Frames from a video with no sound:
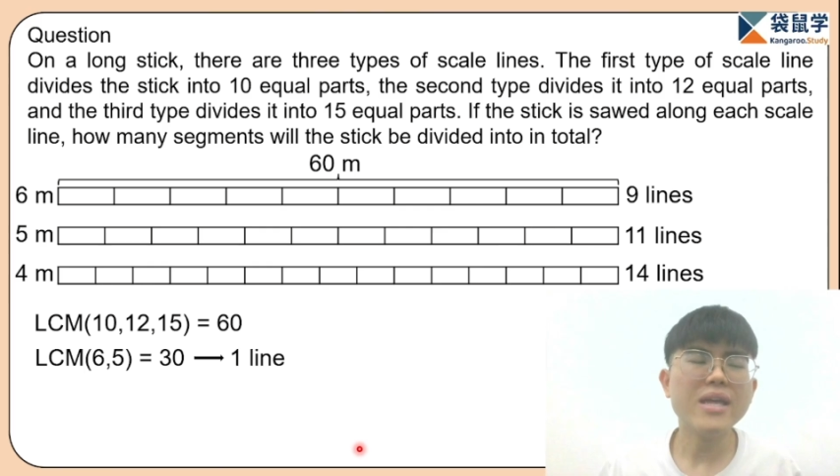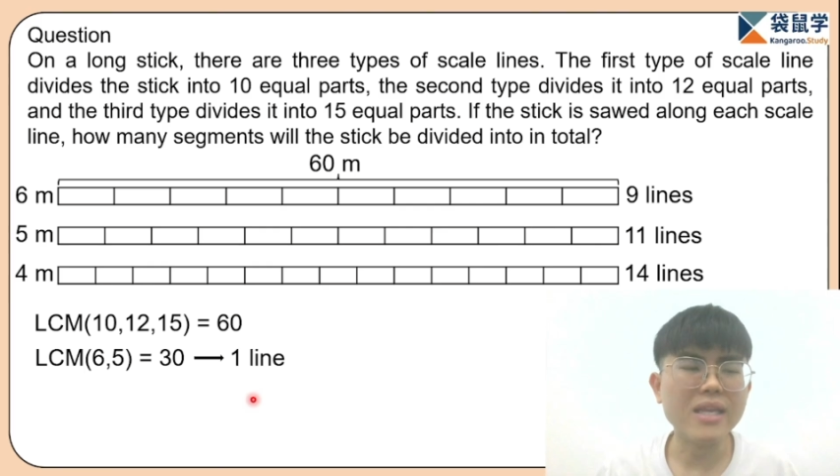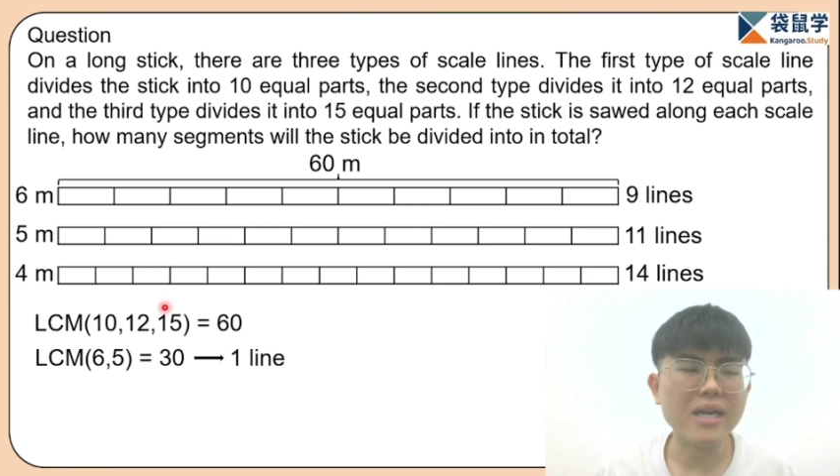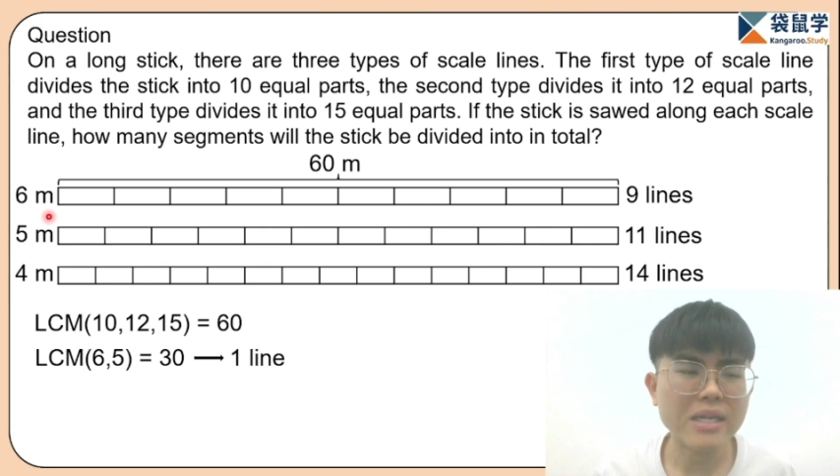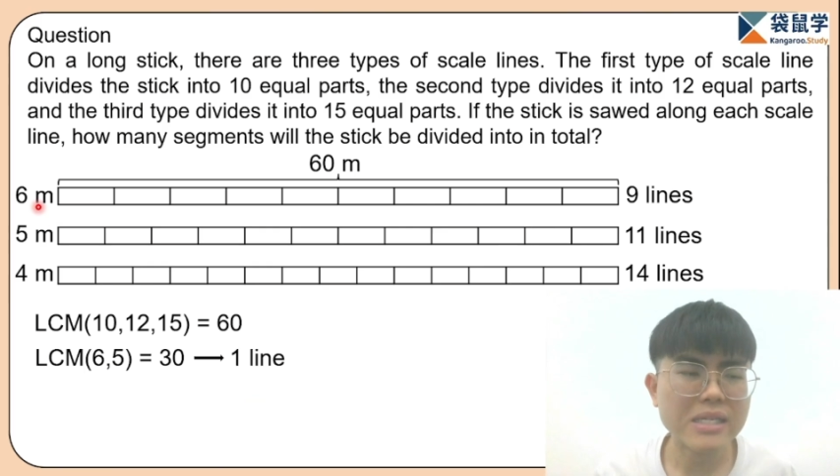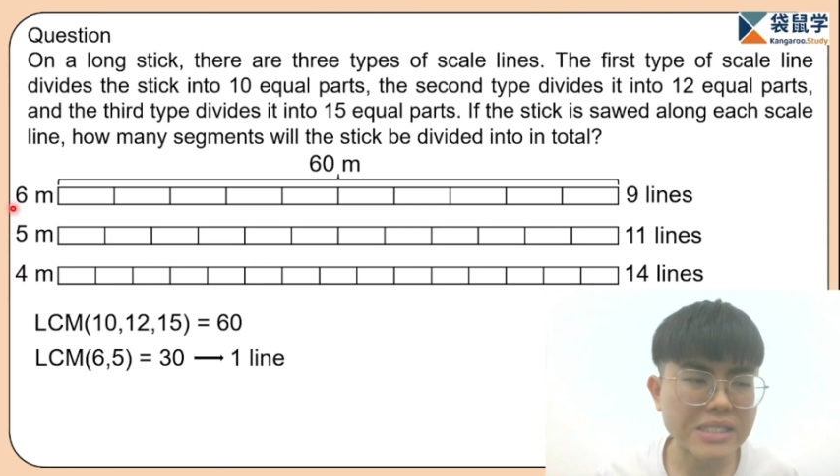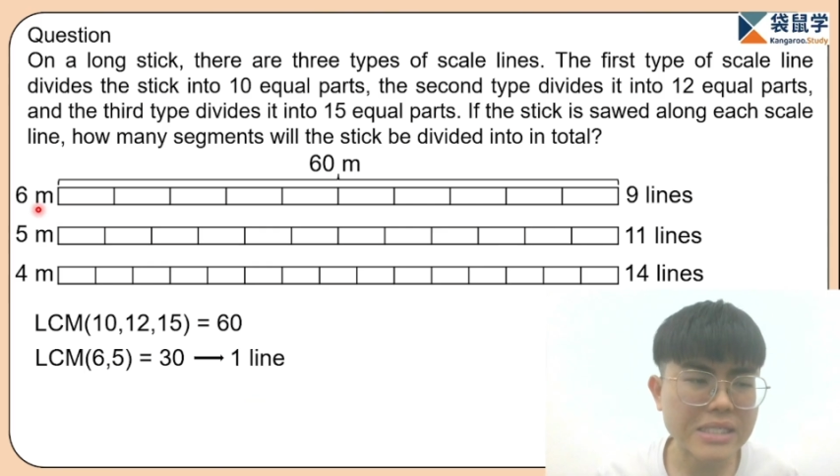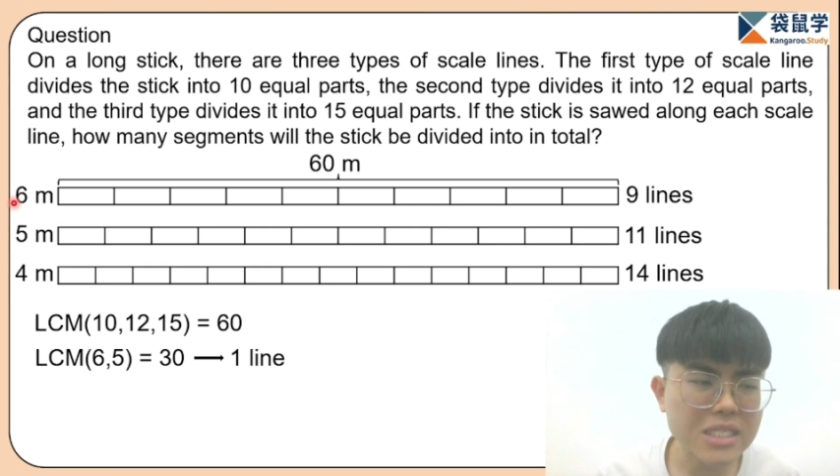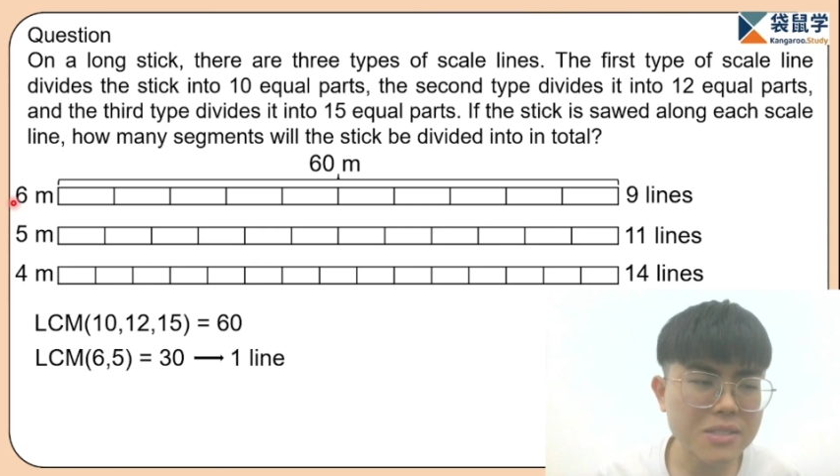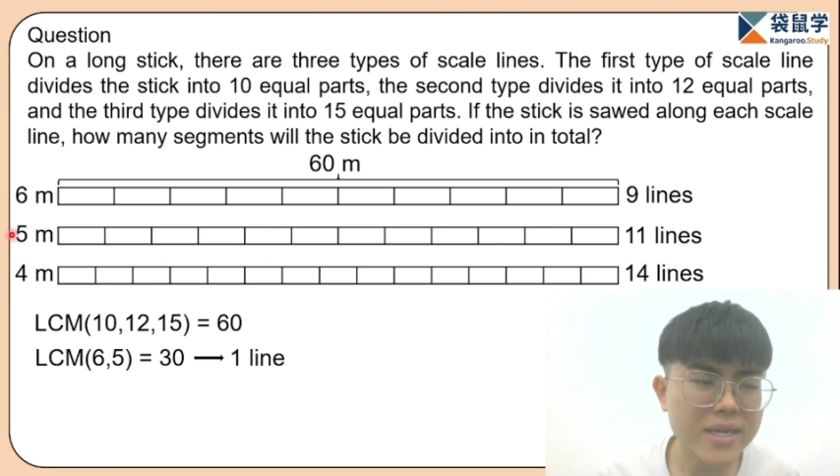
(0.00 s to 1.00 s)
the
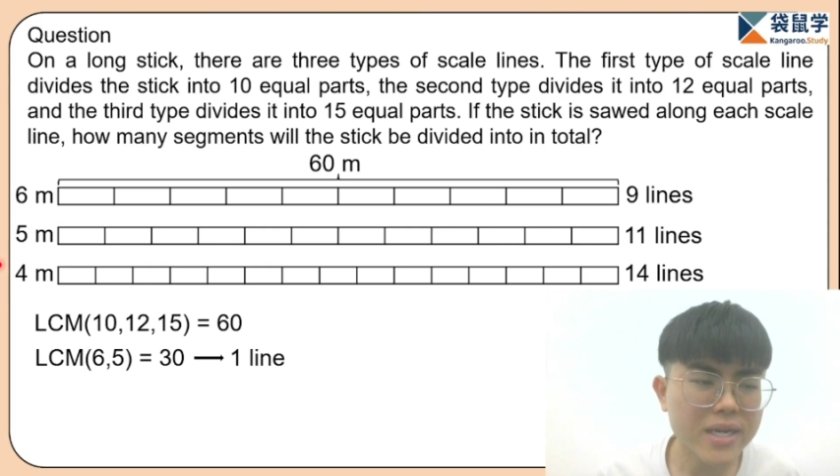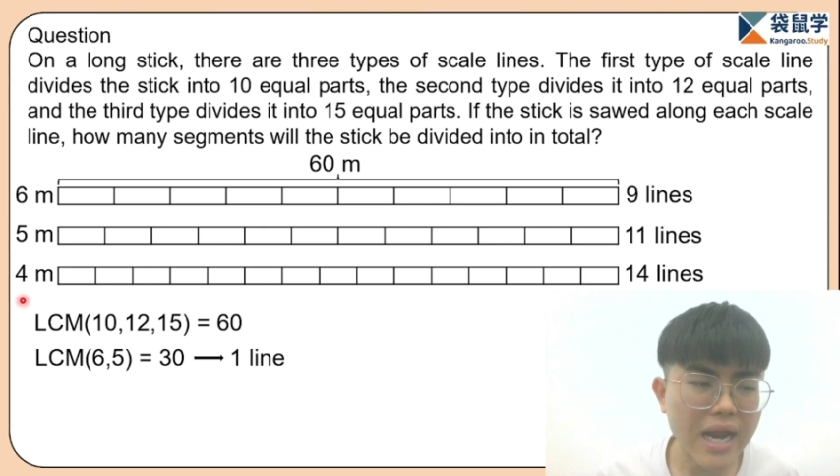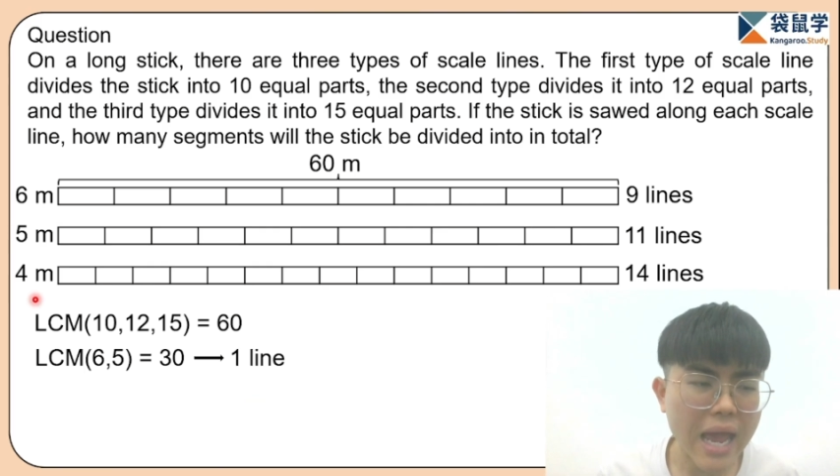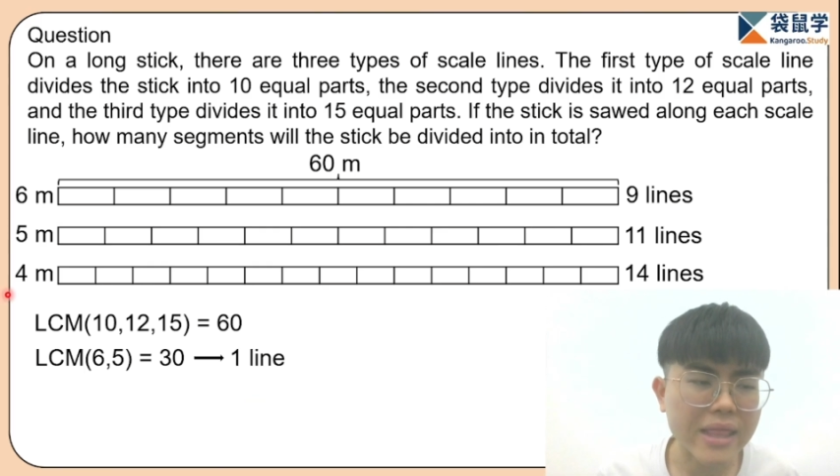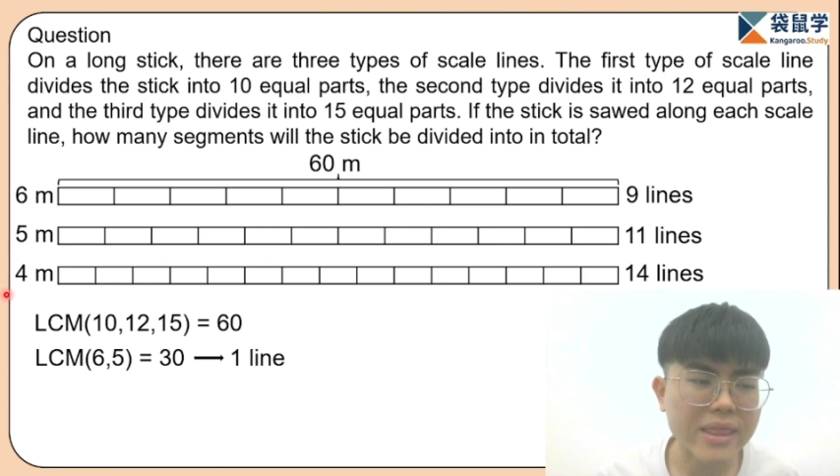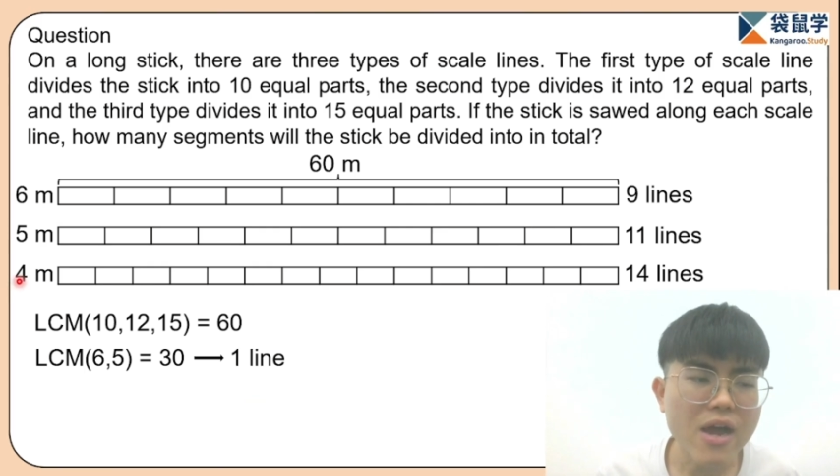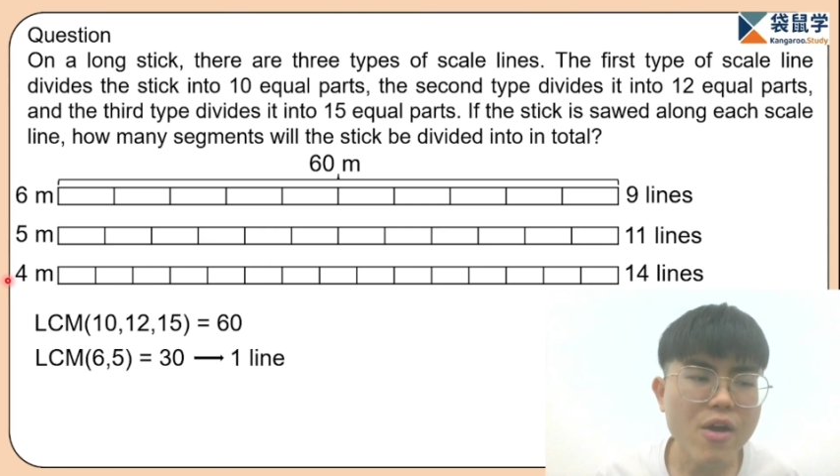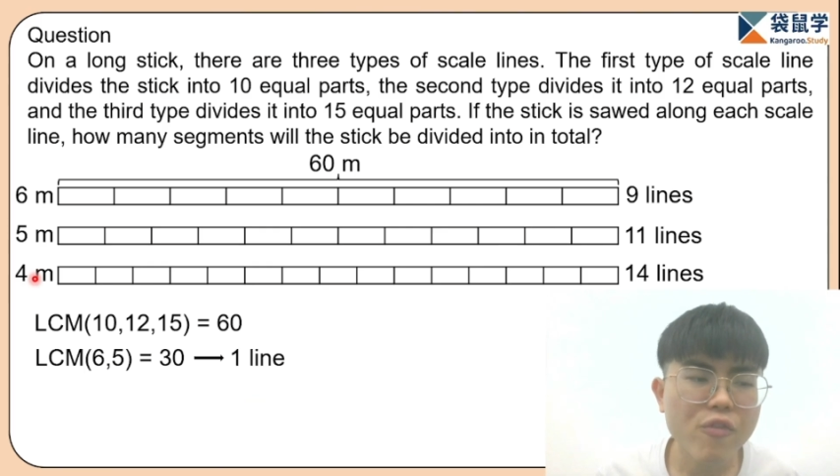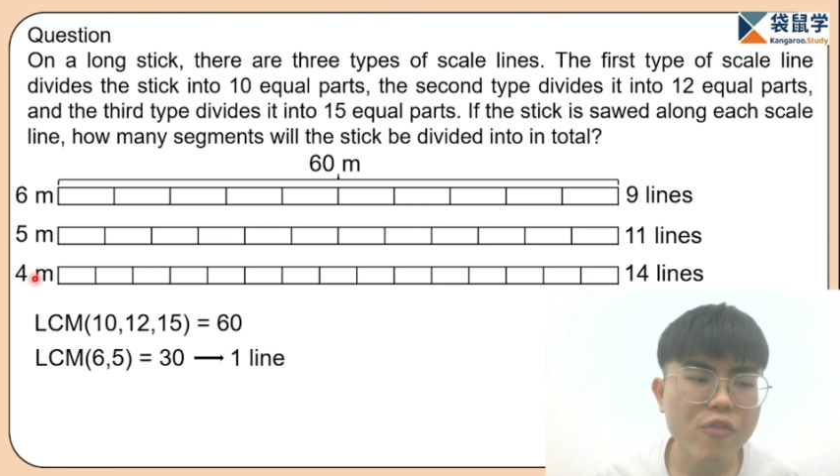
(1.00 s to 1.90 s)
6 meter and the